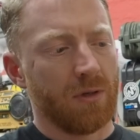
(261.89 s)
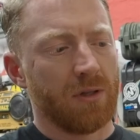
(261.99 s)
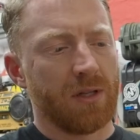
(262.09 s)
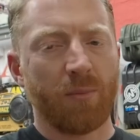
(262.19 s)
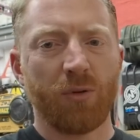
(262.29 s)

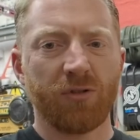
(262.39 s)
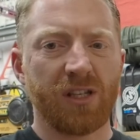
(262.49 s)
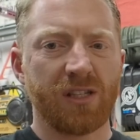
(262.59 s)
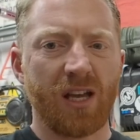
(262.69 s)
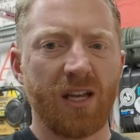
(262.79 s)
that pulls
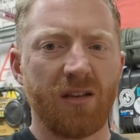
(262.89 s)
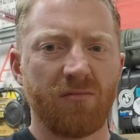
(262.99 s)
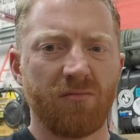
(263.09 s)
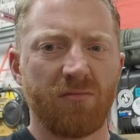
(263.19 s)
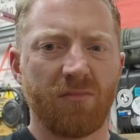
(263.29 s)
it tight
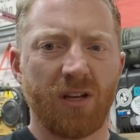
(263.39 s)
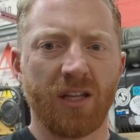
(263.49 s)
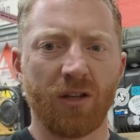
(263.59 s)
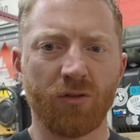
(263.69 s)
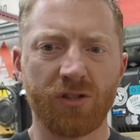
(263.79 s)
and
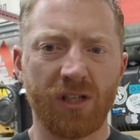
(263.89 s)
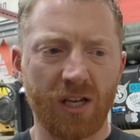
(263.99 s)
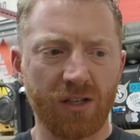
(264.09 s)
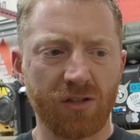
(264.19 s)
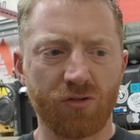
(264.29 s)
then cuts it
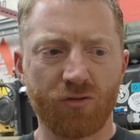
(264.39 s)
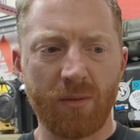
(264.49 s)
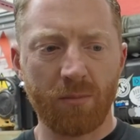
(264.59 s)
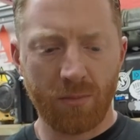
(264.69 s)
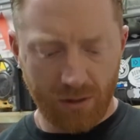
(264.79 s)
nice and
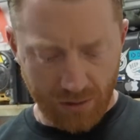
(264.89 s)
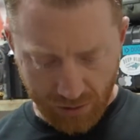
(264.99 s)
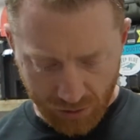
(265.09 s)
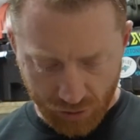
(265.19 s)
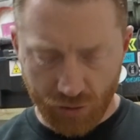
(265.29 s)
trim
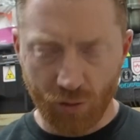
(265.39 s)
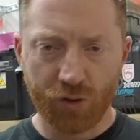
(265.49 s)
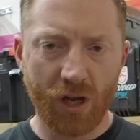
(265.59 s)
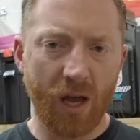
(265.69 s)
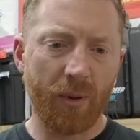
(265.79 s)
so there's no
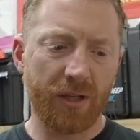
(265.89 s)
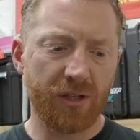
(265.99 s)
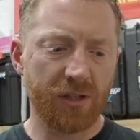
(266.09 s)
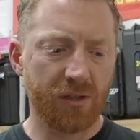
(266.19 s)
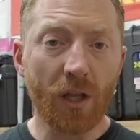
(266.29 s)
sharp
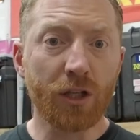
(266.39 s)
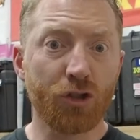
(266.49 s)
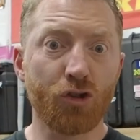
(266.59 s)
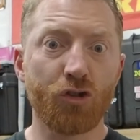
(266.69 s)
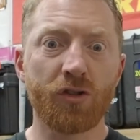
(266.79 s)
edges. You can
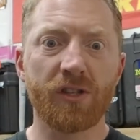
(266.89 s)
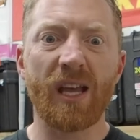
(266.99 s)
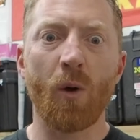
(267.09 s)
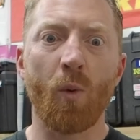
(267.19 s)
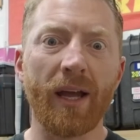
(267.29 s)
just use a
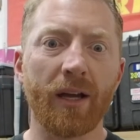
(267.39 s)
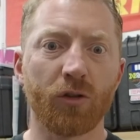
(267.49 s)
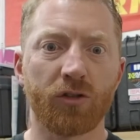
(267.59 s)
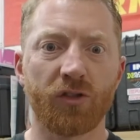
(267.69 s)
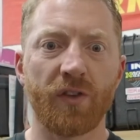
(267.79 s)
set of wire
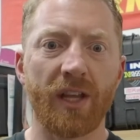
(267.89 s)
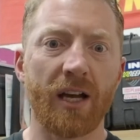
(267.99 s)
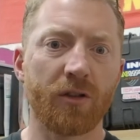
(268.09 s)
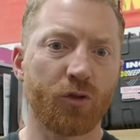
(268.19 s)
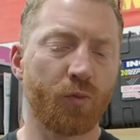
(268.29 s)
cutters for
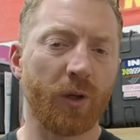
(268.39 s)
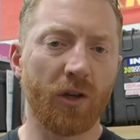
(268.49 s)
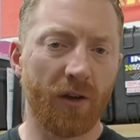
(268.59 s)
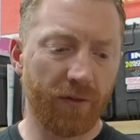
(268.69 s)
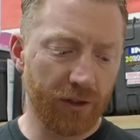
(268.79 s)
that, just be
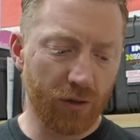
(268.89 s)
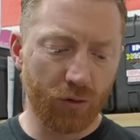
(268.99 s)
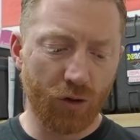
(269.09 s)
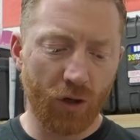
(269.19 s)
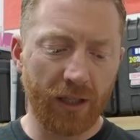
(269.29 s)
careful you don't
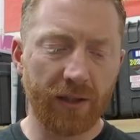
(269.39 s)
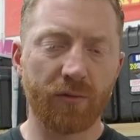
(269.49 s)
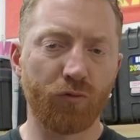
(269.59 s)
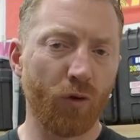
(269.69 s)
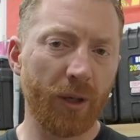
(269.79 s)
cut any of the
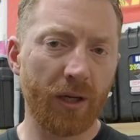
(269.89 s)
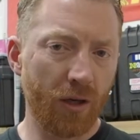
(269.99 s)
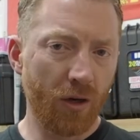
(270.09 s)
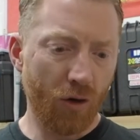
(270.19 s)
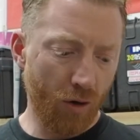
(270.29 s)
rubber
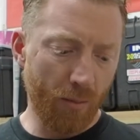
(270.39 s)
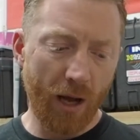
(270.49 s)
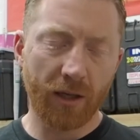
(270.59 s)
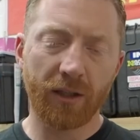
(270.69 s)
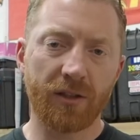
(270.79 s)
or
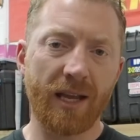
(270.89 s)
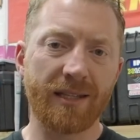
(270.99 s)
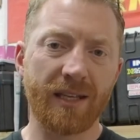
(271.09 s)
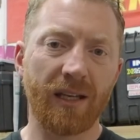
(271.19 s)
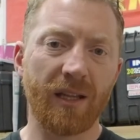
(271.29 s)
mark and
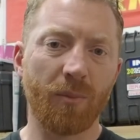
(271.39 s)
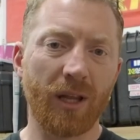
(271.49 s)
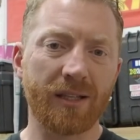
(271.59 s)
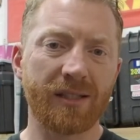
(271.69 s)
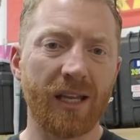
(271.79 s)
dent any of the
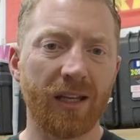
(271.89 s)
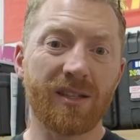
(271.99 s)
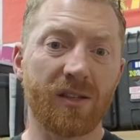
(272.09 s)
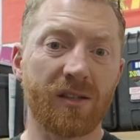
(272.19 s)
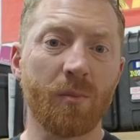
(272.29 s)
plastic.
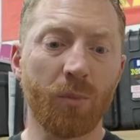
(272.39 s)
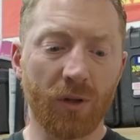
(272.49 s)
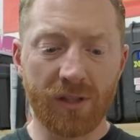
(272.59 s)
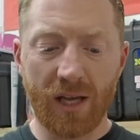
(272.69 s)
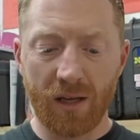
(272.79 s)
It's as simple
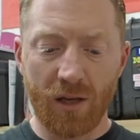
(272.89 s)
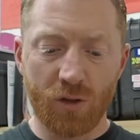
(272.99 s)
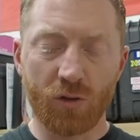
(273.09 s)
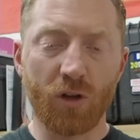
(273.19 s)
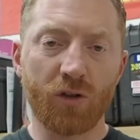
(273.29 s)
as that.
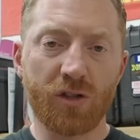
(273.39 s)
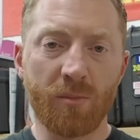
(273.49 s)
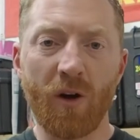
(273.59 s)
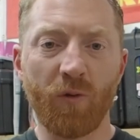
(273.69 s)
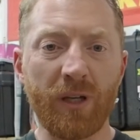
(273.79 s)
So as long as the
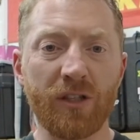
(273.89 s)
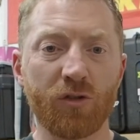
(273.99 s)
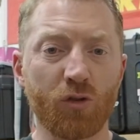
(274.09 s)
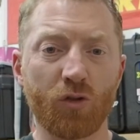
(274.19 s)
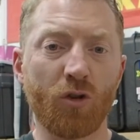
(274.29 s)
mouthpiece
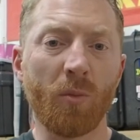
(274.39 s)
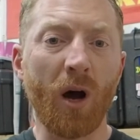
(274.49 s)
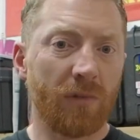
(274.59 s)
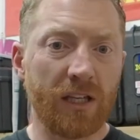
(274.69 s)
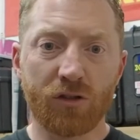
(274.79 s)
doesn't come off, it's